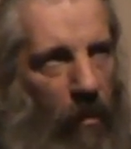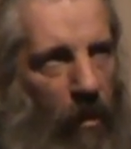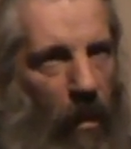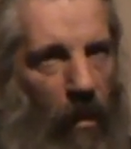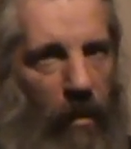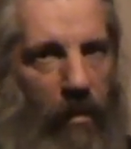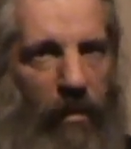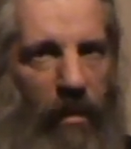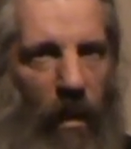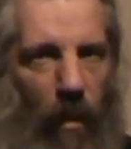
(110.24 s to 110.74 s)
I
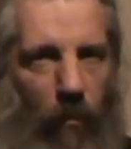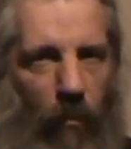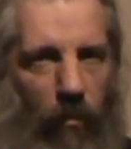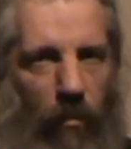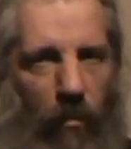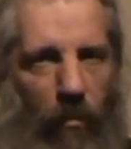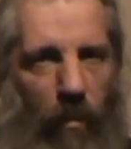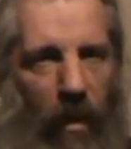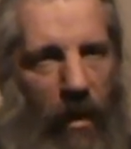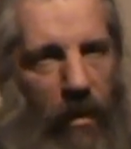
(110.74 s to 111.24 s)
doubled
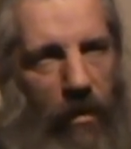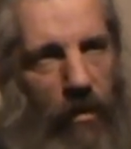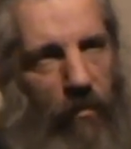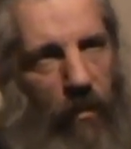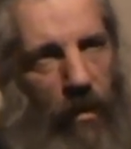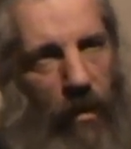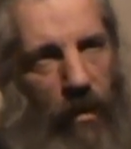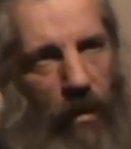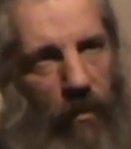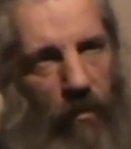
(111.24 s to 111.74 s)
the back
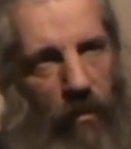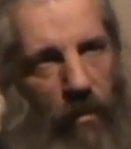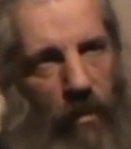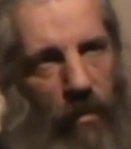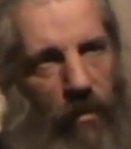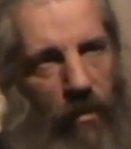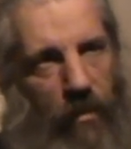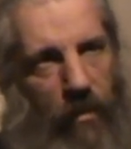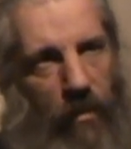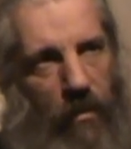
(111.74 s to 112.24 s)
sweetening on
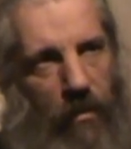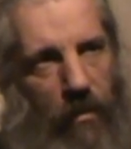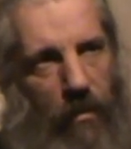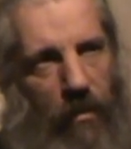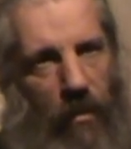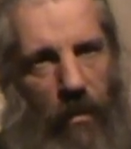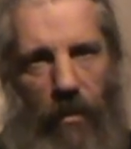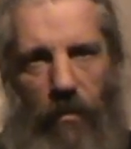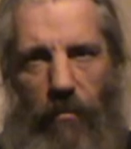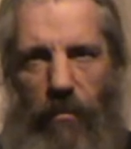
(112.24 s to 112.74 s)
this.
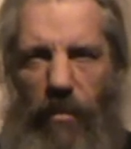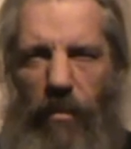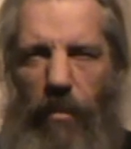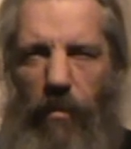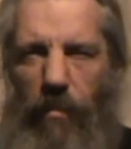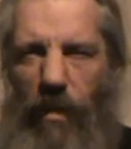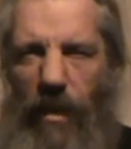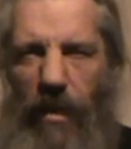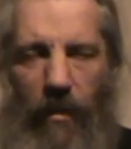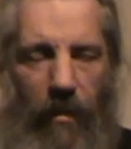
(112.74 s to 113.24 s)
I used
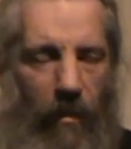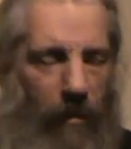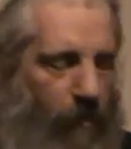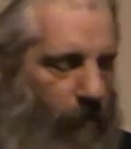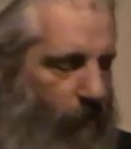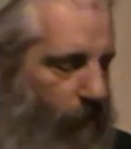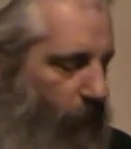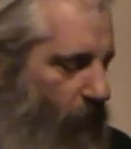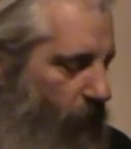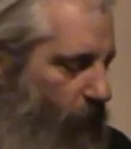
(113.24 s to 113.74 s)
Splendor.
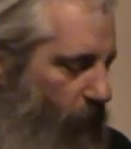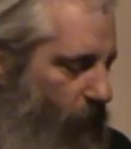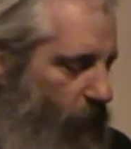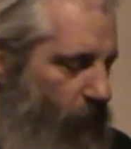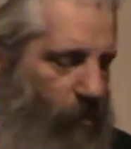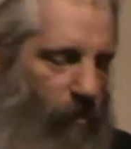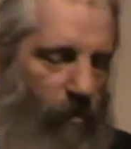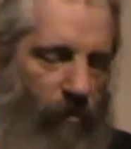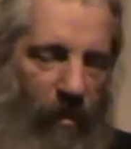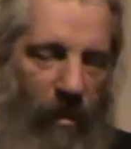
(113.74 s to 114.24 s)
I
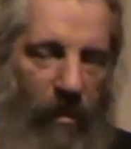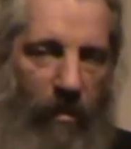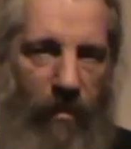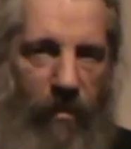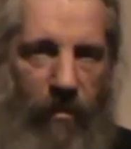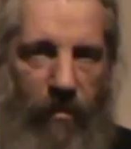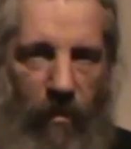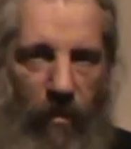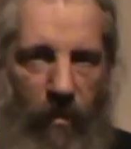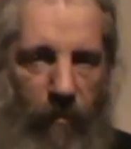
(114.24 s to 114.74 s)
used Splendor
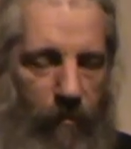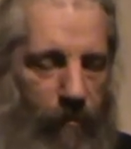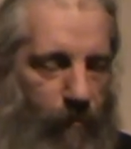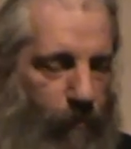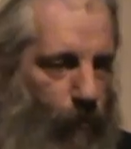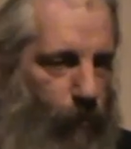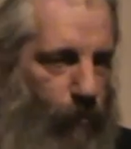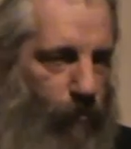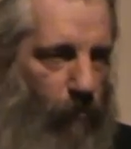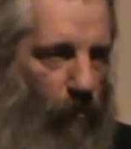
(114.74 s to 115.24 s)
this time.
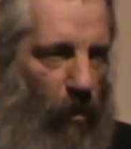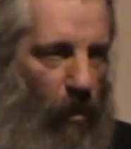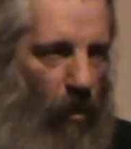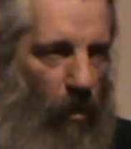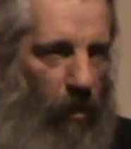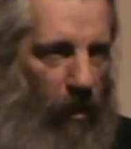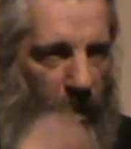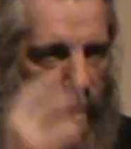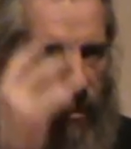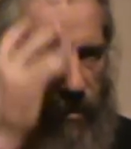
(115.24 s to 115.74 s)

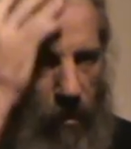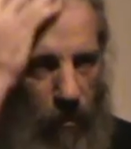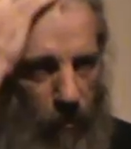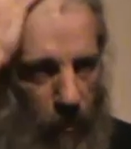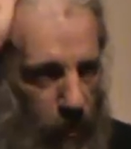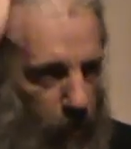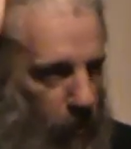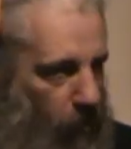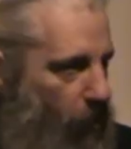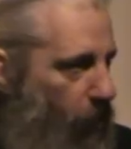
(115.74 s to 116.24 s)
Well, next time I
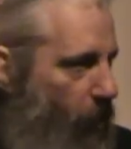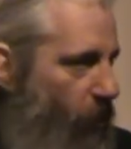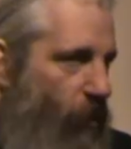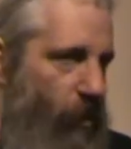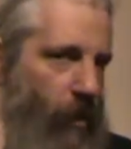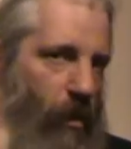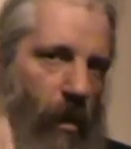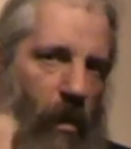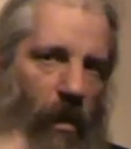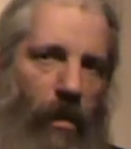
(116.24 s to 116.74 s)
do it next
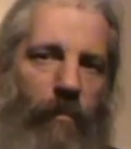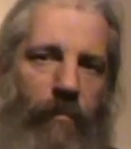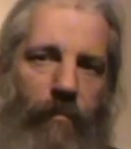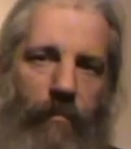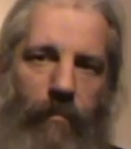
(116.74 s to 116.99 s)
year,